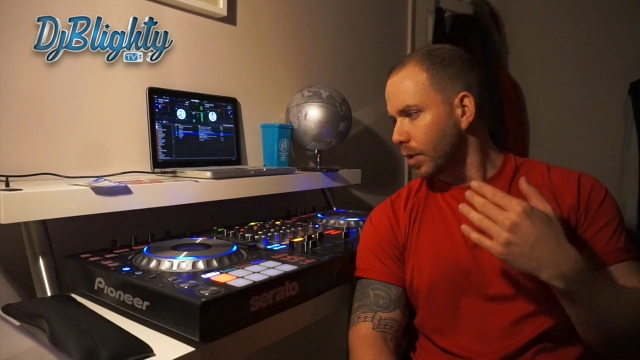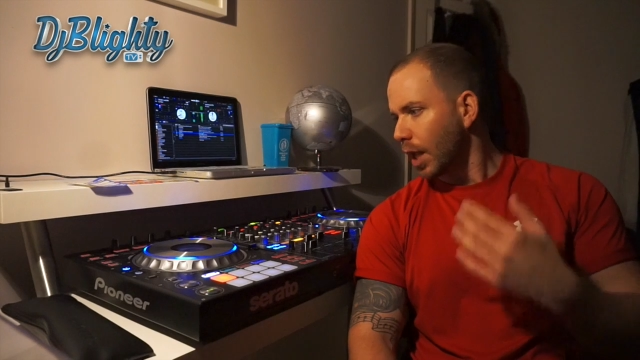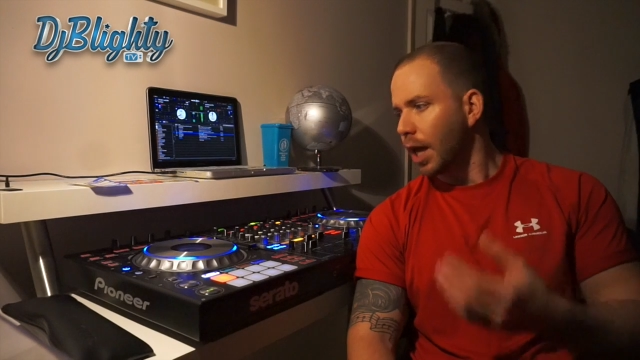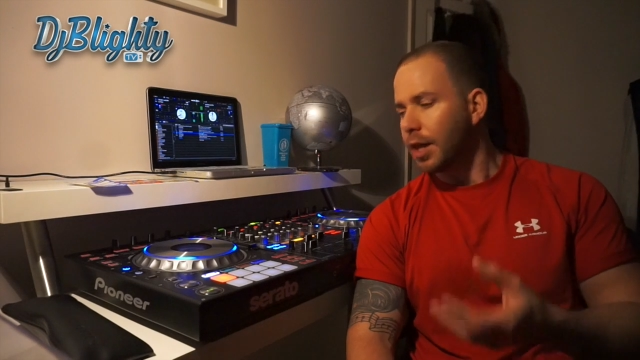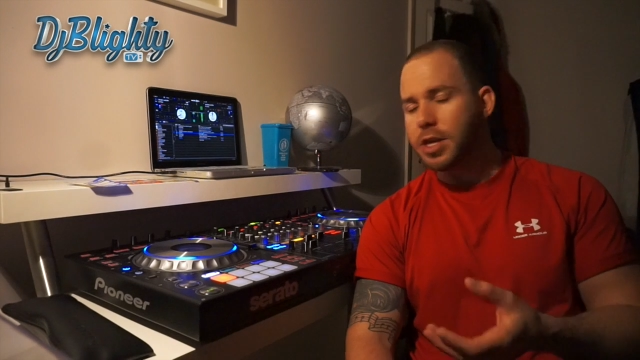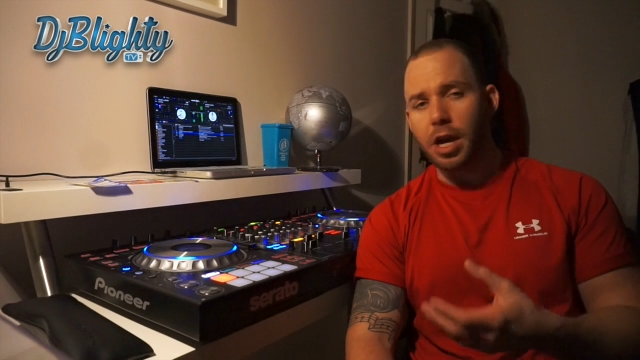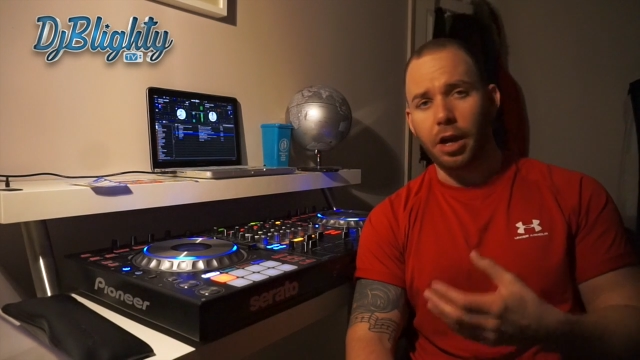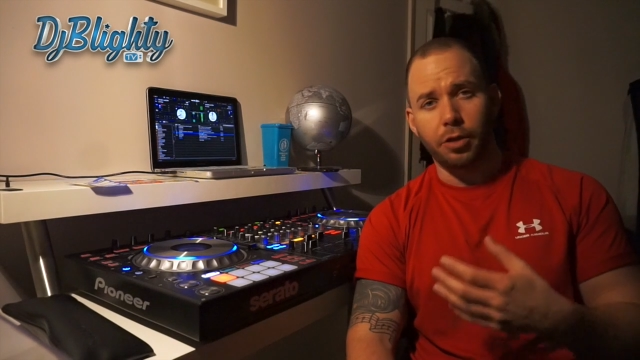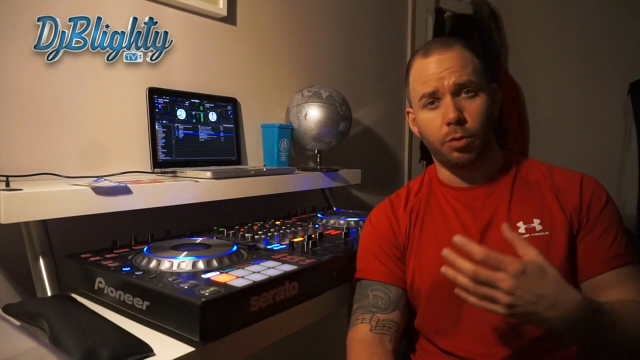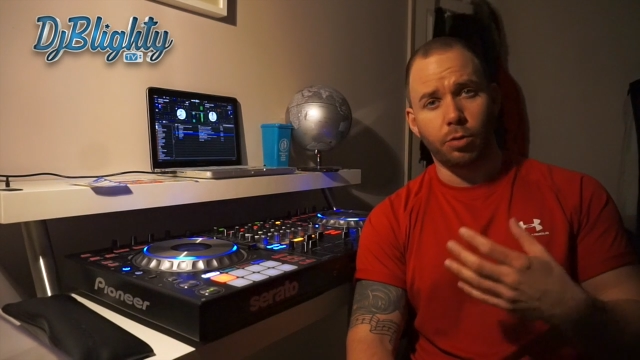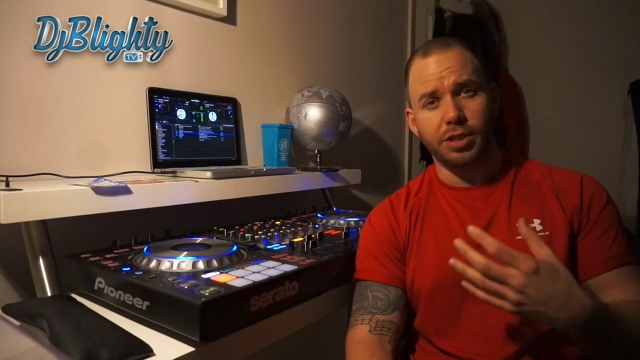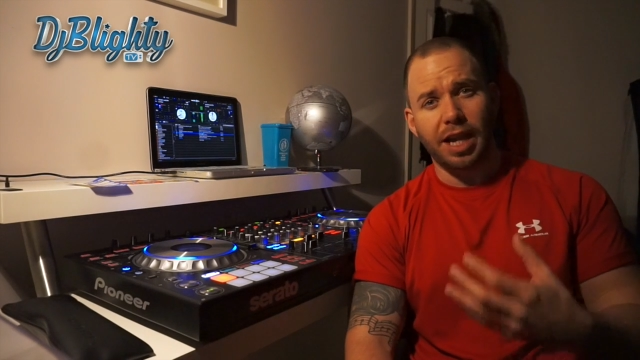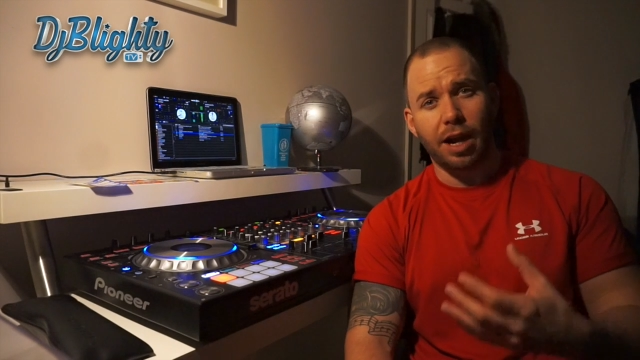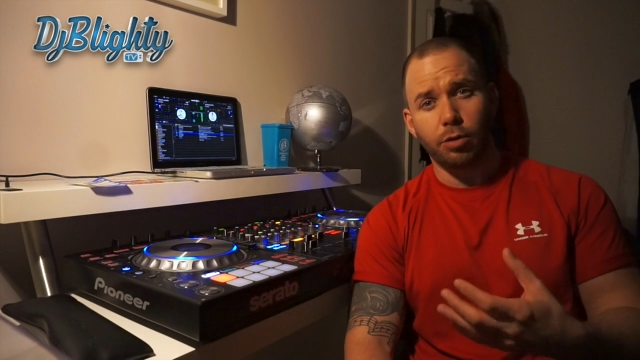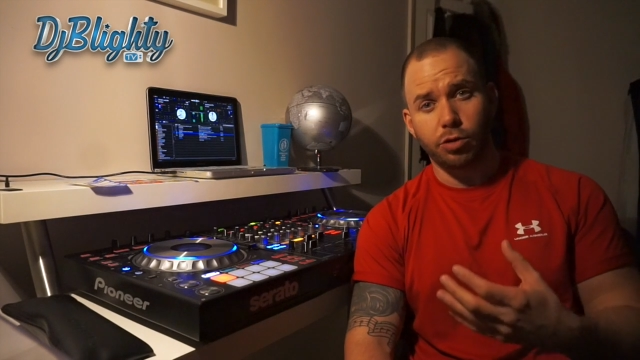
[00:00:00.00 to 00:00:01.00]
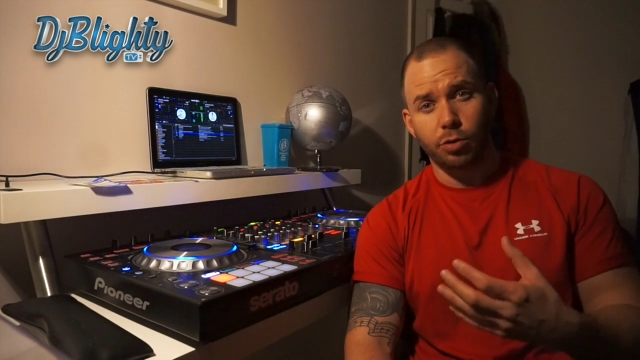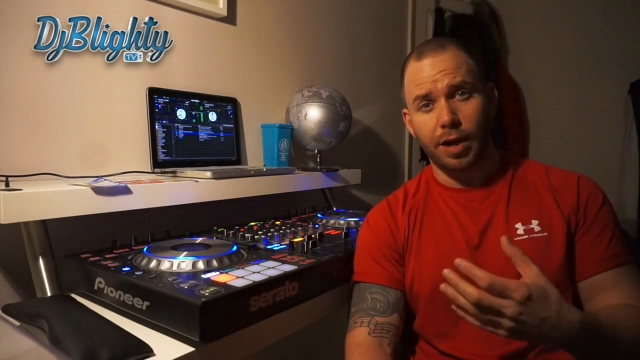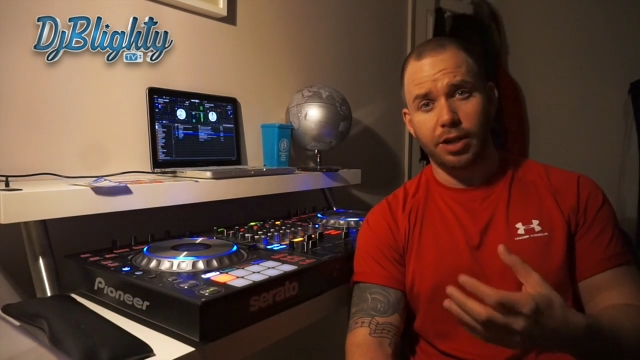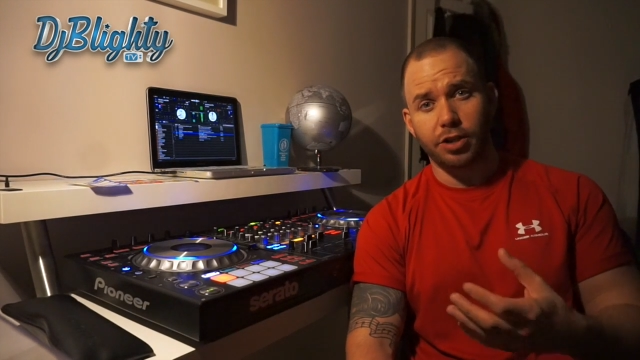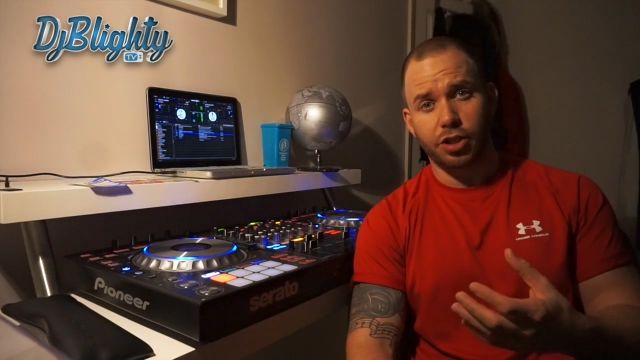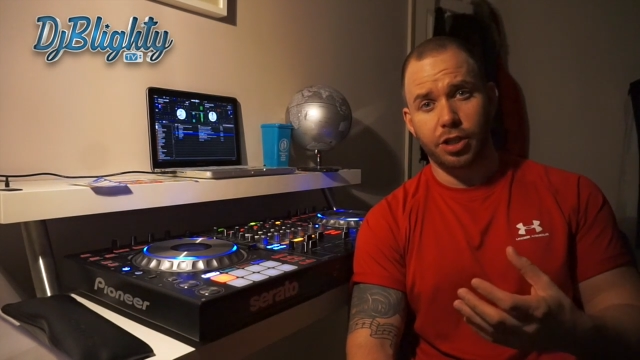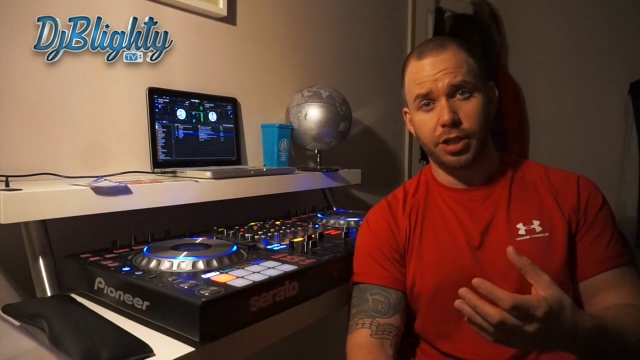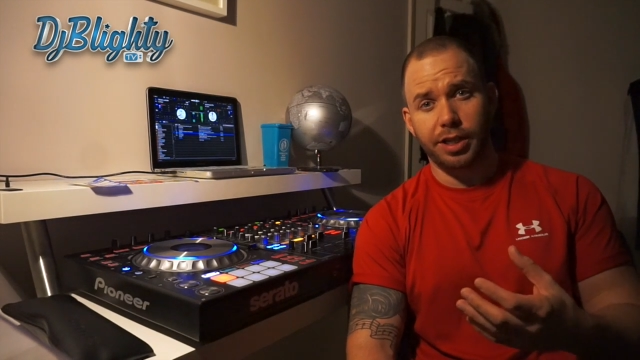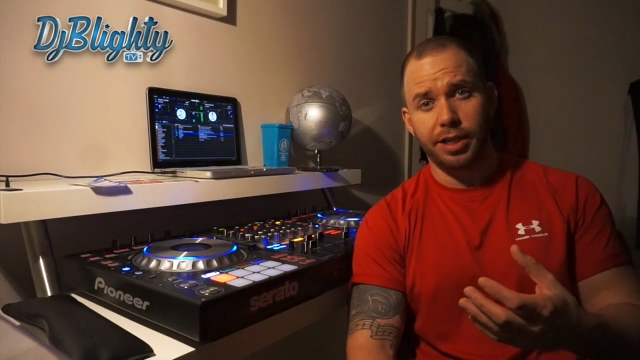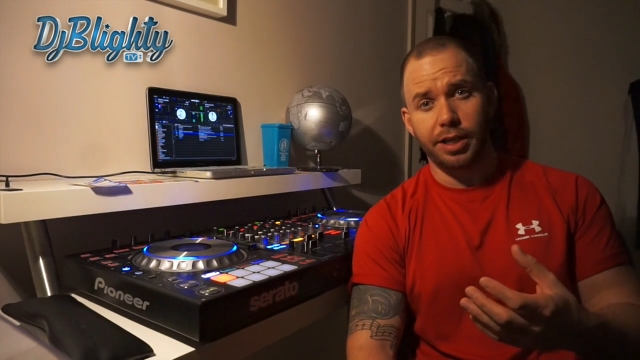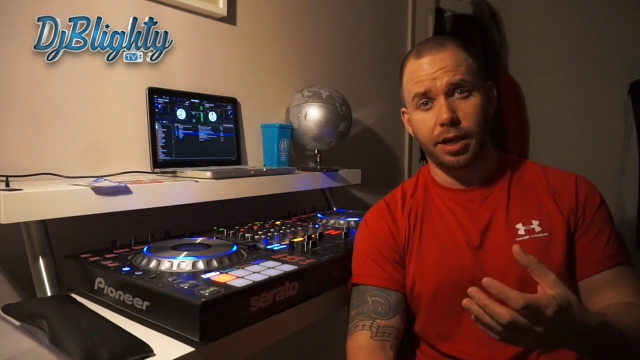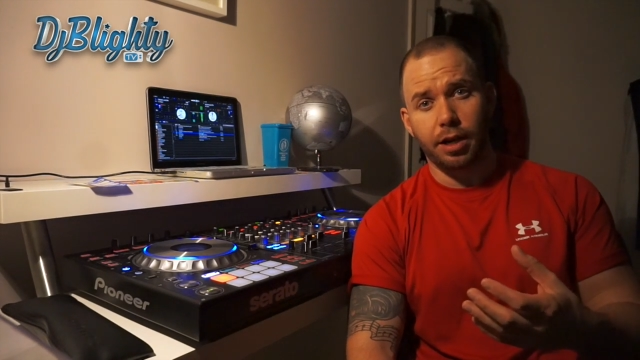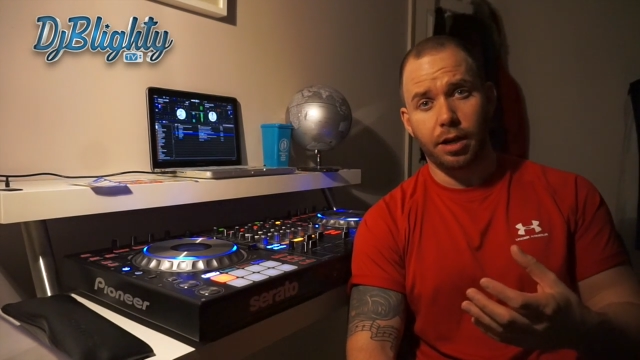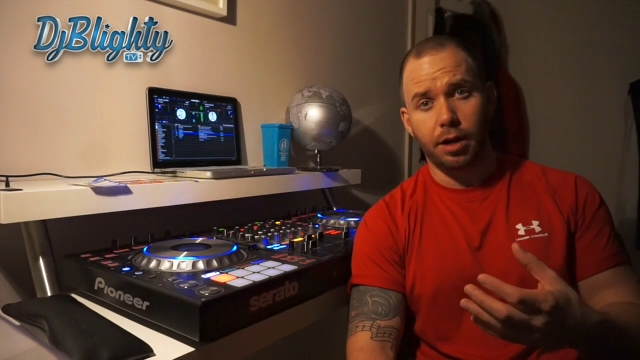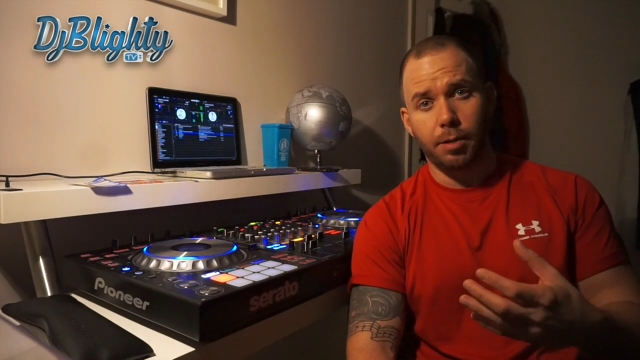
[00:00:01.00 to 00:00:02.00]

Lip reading: And the other was how to actually